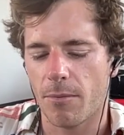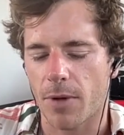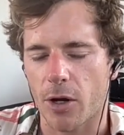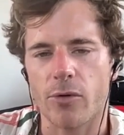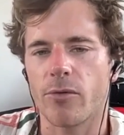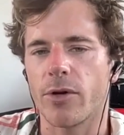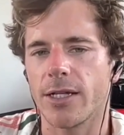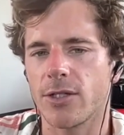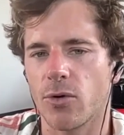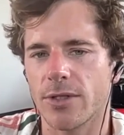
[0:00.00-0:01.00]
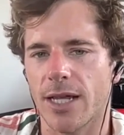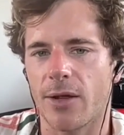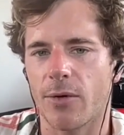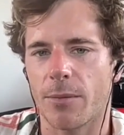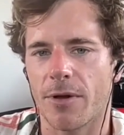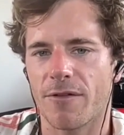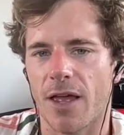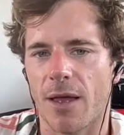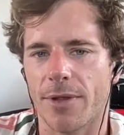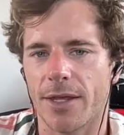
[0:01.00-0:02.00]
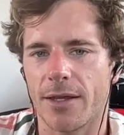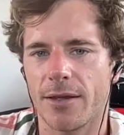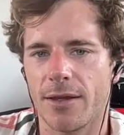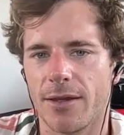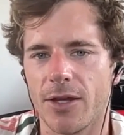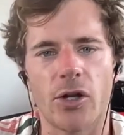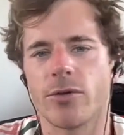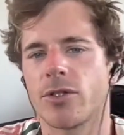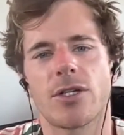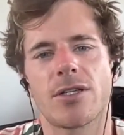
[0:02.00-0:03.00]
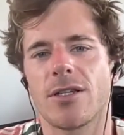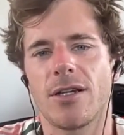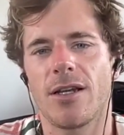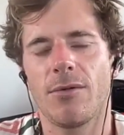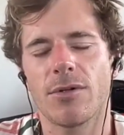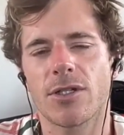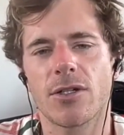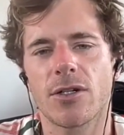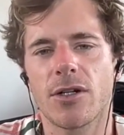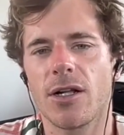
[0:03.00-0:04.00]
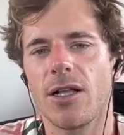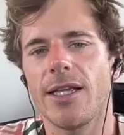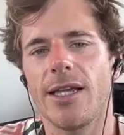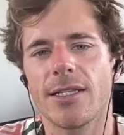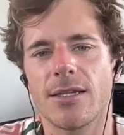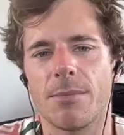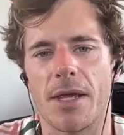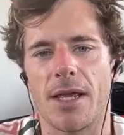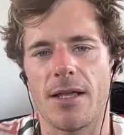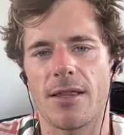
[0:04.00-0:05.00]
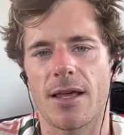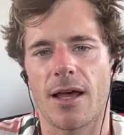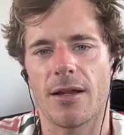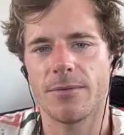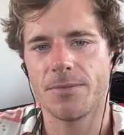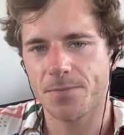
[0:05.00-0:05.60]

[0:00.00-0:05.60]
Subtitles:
don't really talk to anyone in my family. You know, it was clear to me that